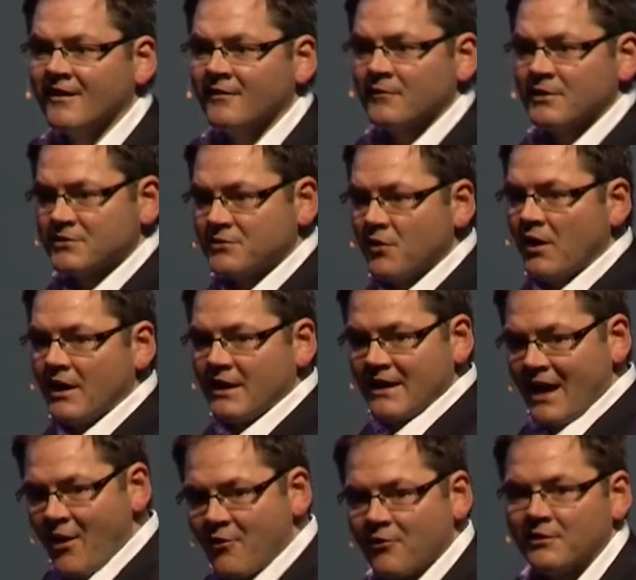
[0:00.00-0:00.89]
It's not
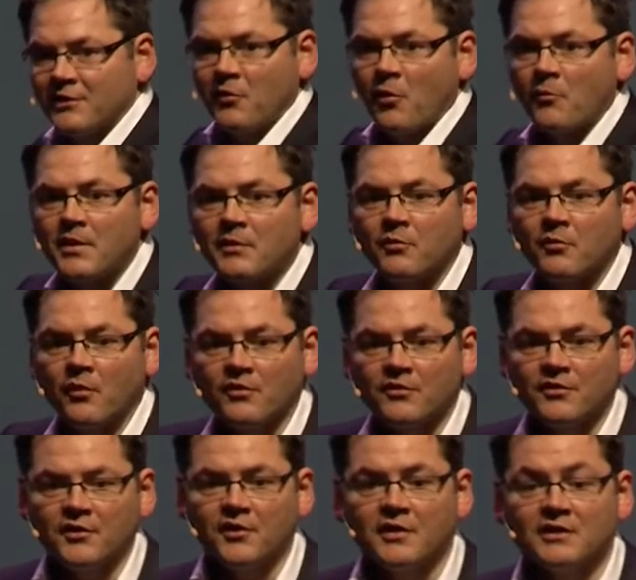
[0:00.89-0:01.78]
inherently what people want
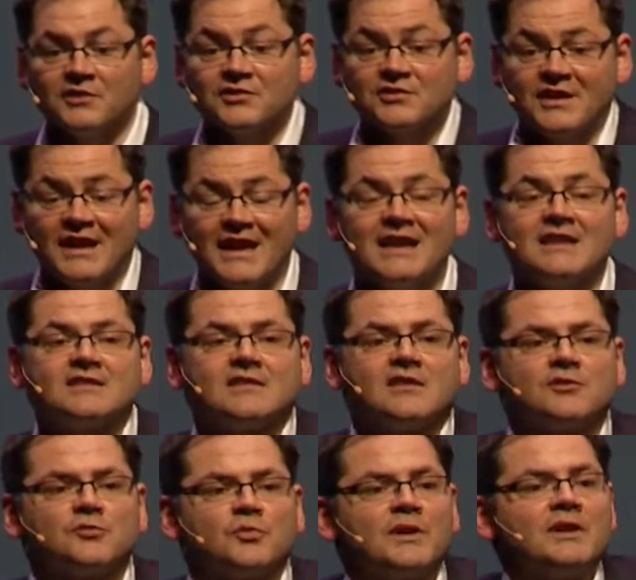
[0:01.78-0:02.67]
to do. It's just it is
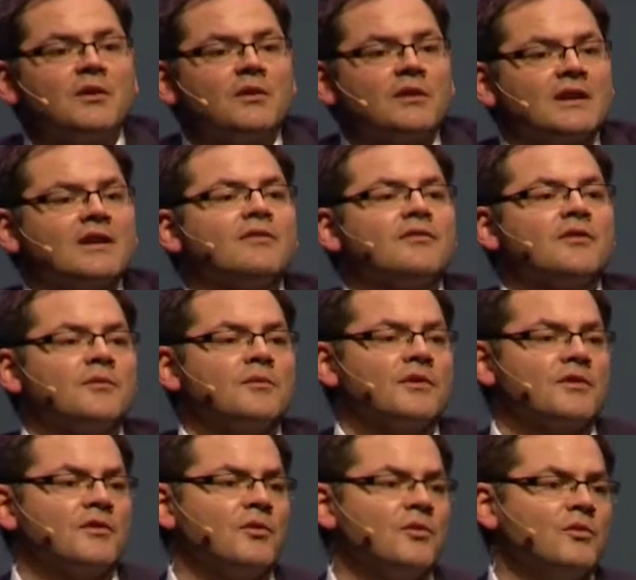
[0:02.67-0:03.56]
because we don't give them the
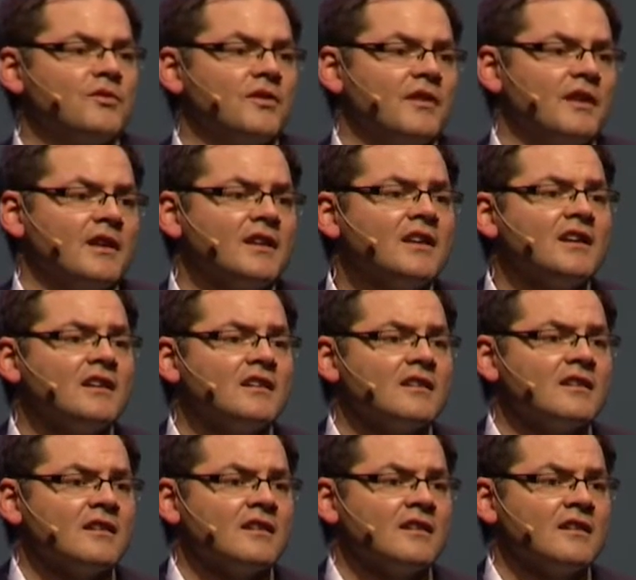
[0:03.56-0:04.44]
tools that they need.